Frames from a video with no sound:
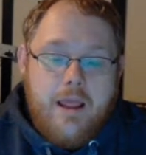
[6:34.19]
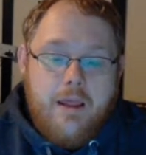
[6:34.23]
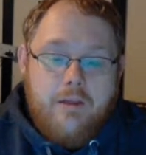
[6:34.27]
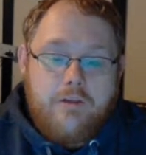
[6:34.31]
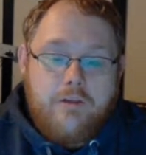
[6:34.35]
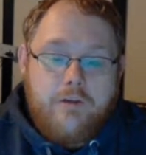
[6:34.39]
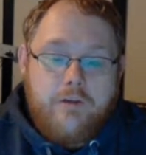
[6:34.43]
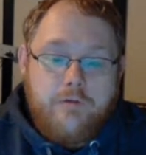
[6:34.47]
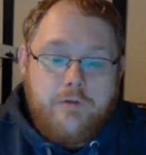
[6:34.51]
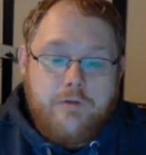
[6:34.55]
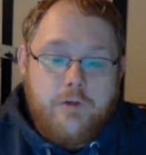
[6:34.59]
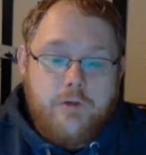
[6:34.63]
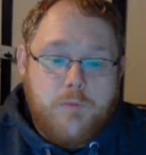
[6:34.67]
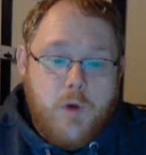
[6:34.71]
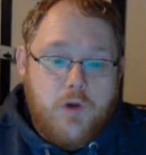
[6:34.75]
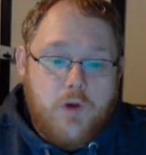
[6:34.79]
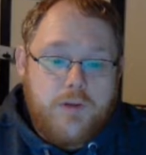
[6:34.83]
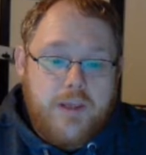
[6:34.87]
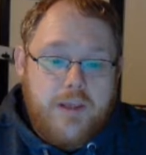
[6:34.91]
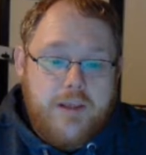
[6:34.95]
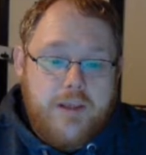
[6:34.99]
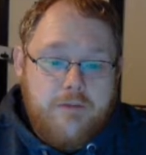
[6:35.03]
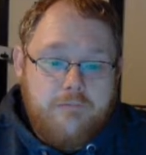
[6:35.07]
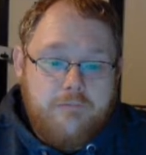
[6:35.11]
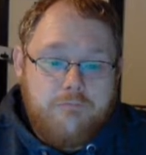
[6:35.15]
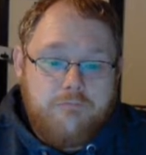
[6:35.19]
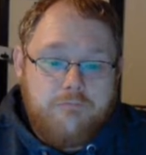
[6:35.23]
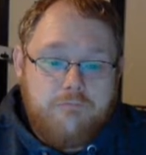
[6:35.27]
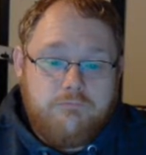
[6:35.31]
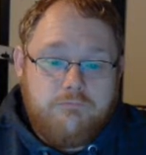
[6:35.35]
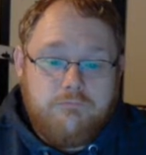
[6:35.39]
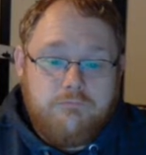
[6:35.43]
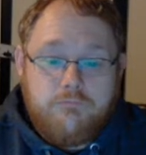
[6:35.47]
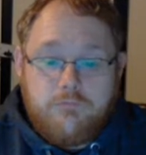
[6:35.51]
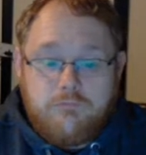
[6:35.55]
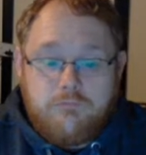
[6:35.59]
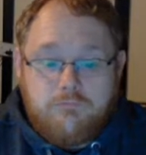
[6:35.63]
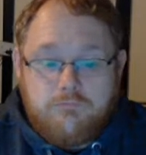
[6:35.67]
2/2 body,
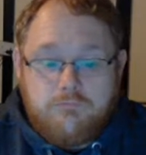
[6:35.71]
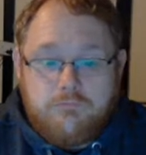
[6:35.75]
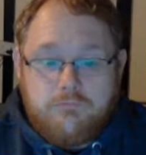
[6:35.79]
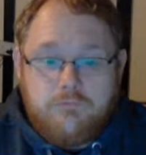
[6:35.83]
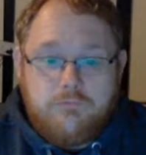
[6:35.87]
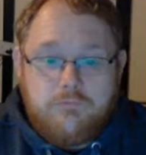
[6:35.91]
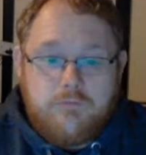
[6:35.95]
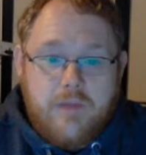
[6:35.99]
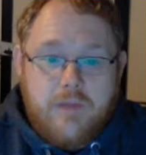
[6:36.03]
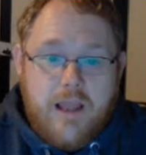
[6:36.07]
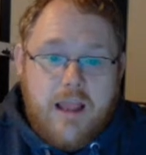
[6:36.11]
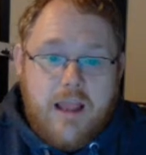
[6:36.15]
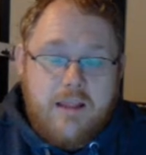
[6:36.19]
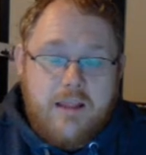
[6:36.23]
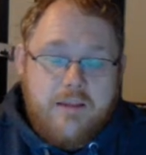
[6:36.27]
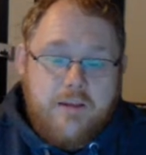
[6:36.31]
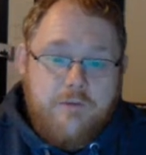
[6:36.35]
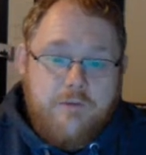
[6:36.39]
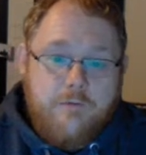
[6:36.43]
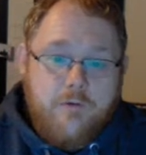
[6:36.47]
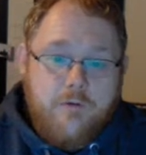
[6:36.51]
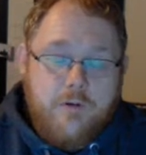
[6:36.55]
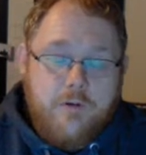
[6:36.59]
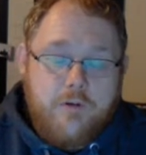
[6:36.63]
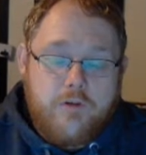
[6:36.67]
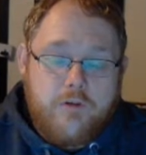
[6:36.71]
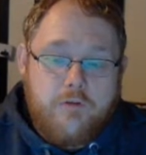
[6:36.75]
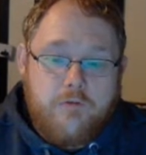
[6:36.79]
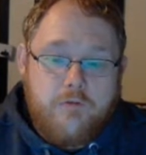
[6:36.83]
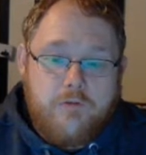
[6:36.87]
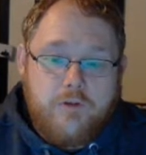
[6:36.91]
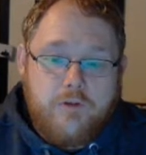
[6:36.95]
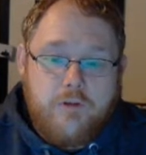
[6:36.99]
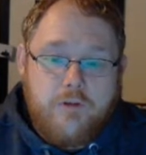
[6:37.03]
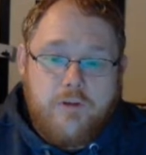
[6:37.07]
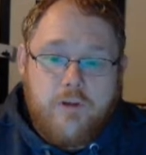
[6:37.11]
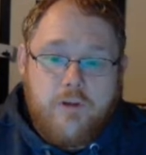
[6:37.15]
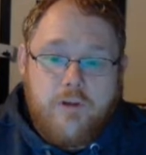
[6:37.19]
handy for a
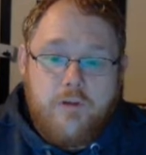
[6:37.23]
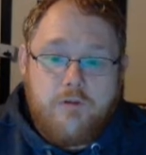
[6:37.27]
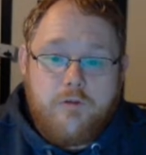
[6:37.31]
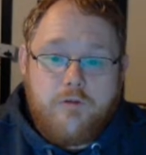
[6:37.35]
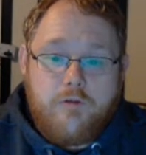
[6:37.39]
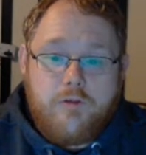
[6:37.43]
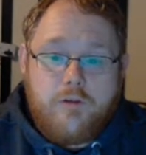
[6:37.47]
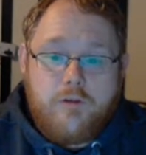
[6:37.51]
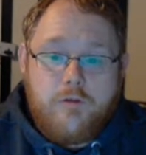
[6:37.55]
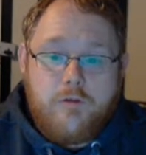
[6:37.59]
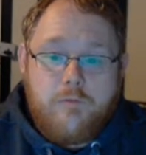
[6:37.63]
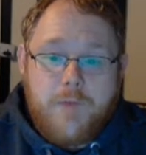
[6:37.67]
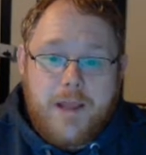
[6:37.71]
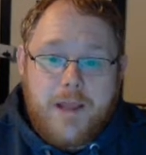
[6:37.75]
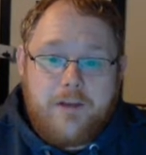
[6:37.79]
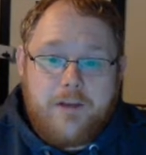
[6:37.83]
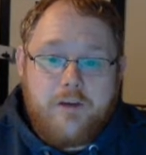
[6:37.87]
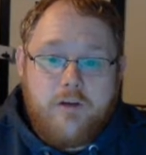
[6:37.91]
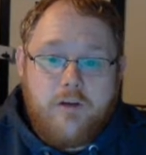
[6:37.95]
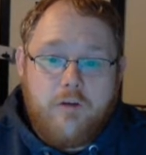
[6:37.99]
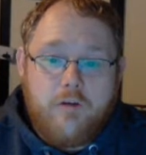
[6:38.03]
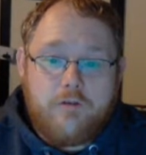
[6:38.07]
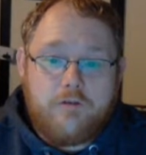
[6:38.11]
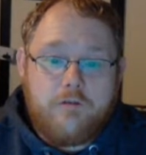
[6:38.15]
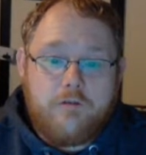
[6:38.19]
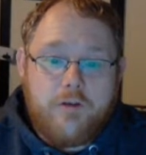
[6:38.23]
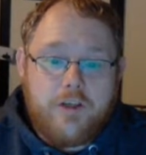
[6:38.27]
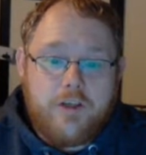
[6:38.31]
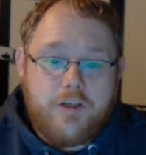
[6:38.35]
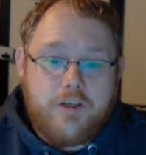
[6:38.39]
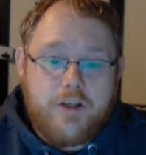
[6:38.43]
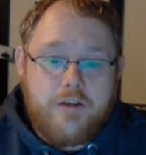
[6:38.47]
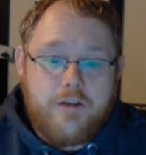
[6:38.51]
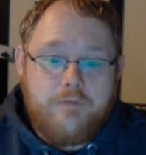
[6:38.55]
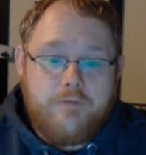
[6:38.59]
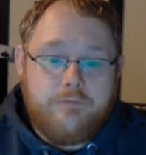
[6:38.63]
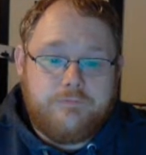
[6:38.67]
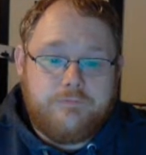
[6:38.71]
2 mana cost creature,